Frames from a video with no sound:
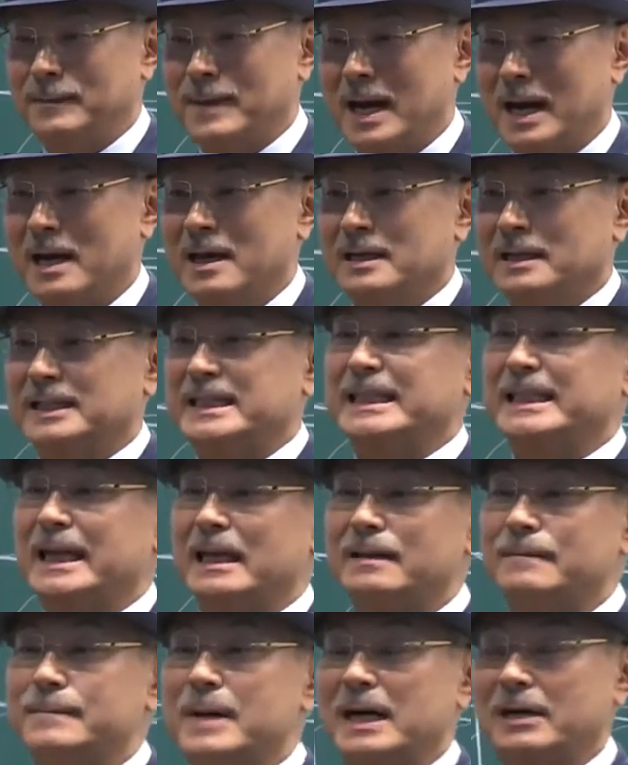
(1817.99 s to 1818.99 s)
So they say
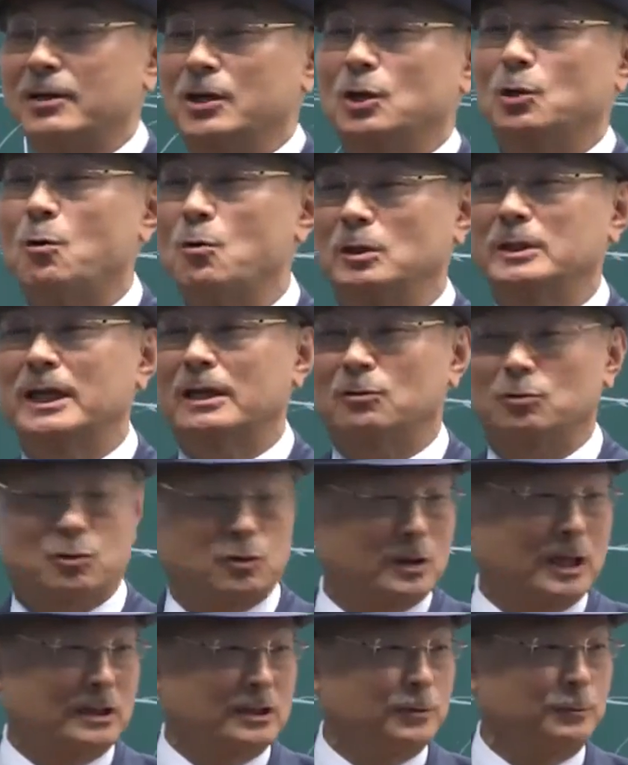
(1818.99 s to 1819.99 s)
they will give you the machine
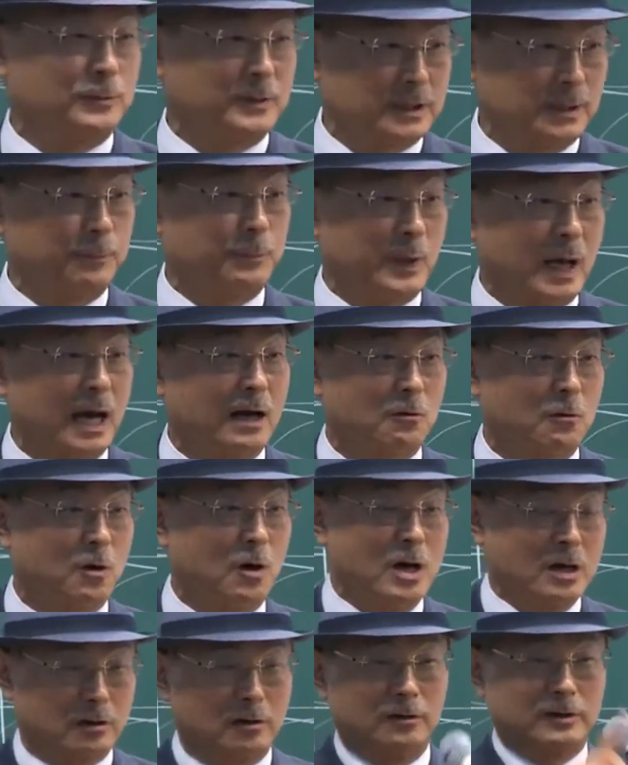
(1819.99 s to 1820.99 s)
for free,
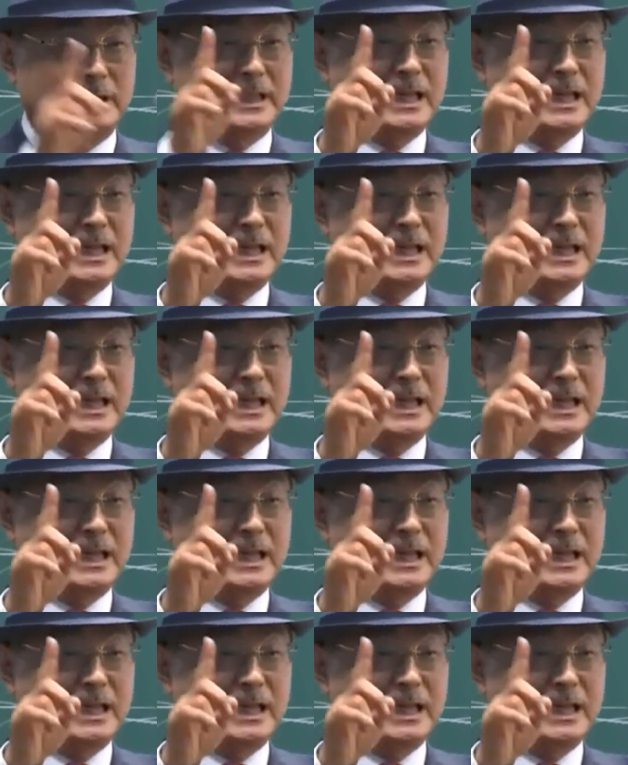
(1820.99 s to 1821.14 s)
but the